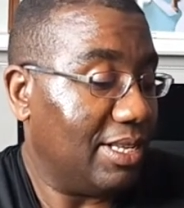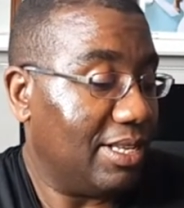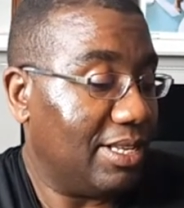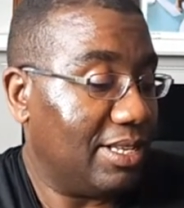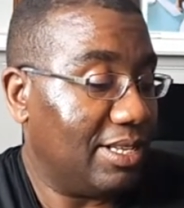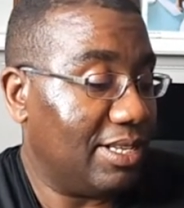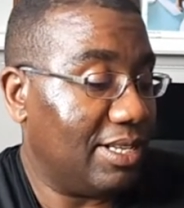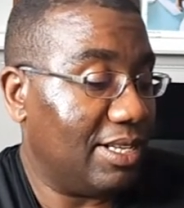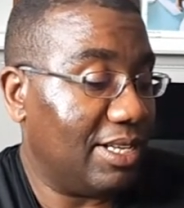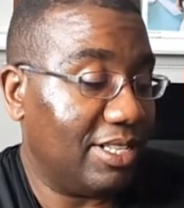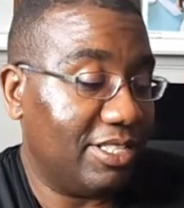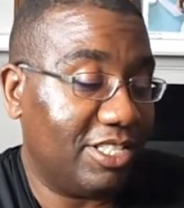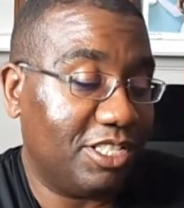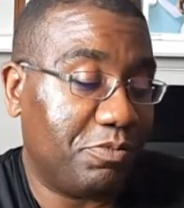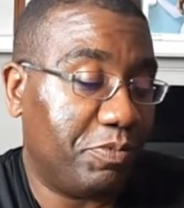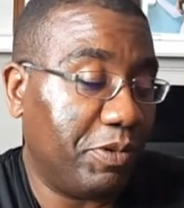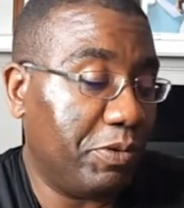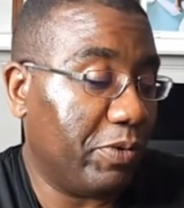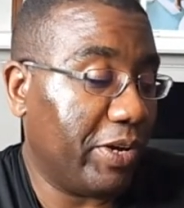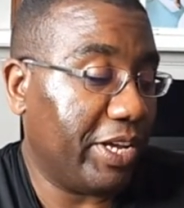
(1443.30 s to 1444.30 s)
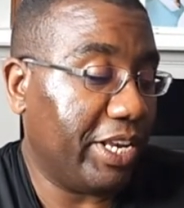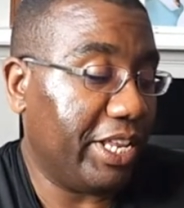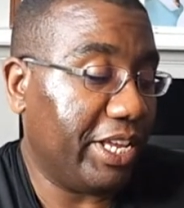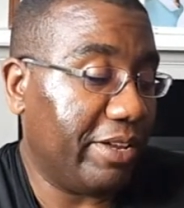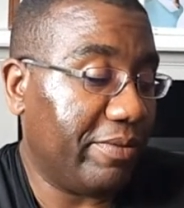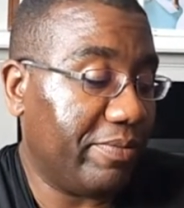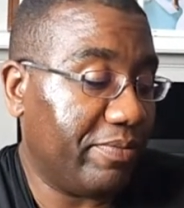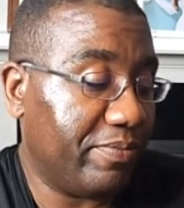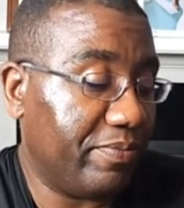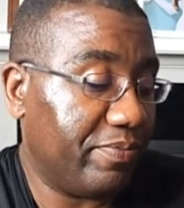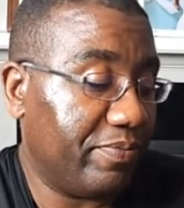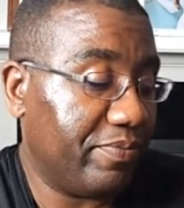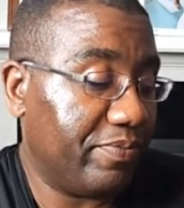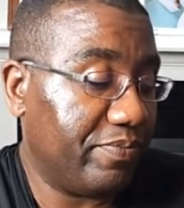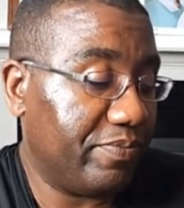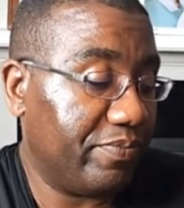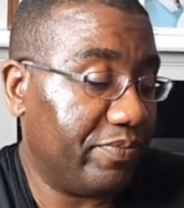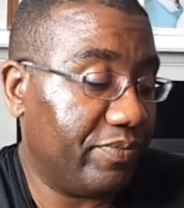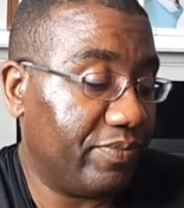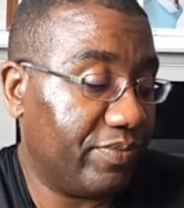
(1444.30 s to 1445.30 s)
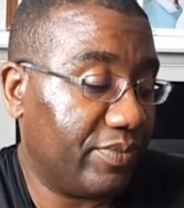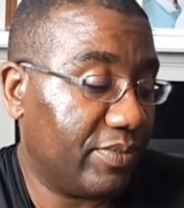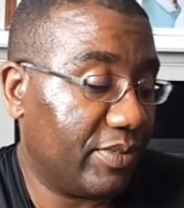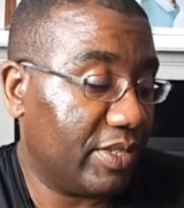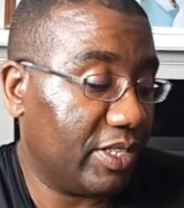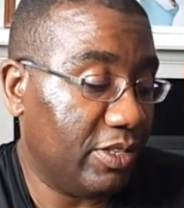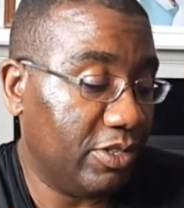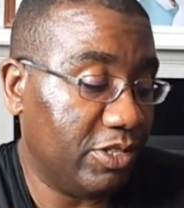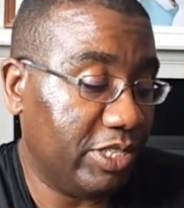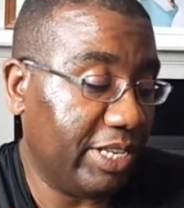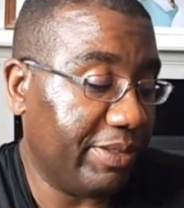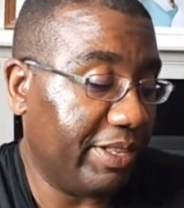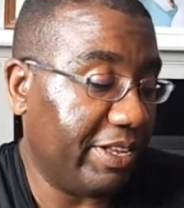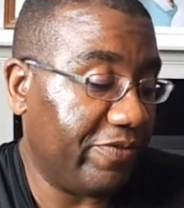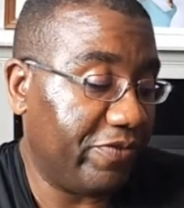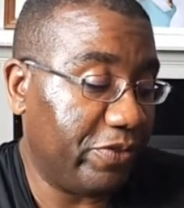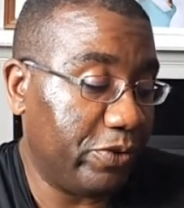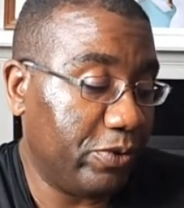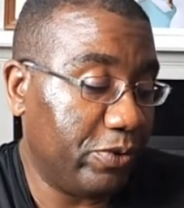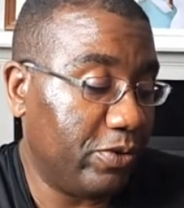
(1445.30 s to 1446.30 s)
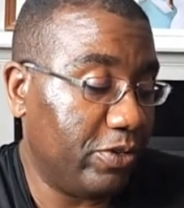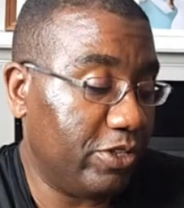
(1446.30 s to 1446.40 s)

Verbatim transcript: Uh, just be ready. You should have that food.